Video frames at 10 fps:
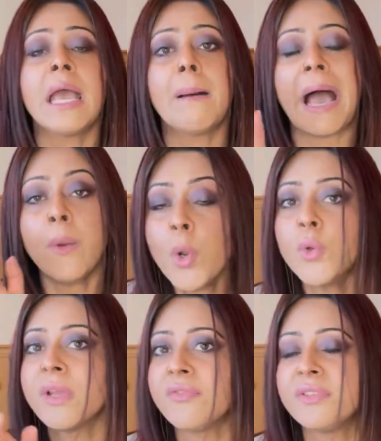I want to
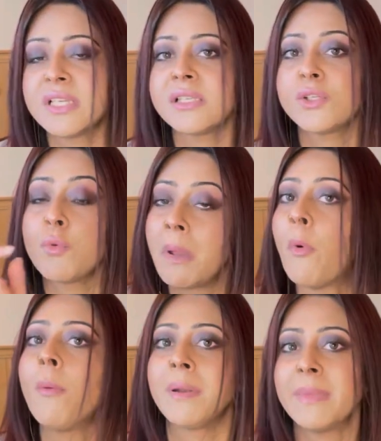give this to my
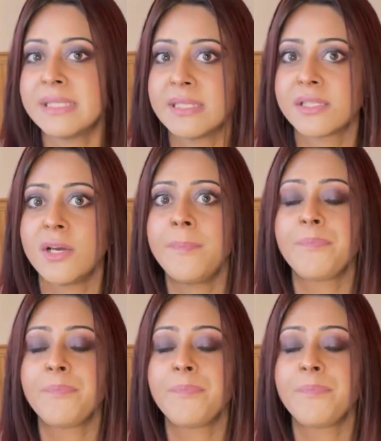mom and my sister,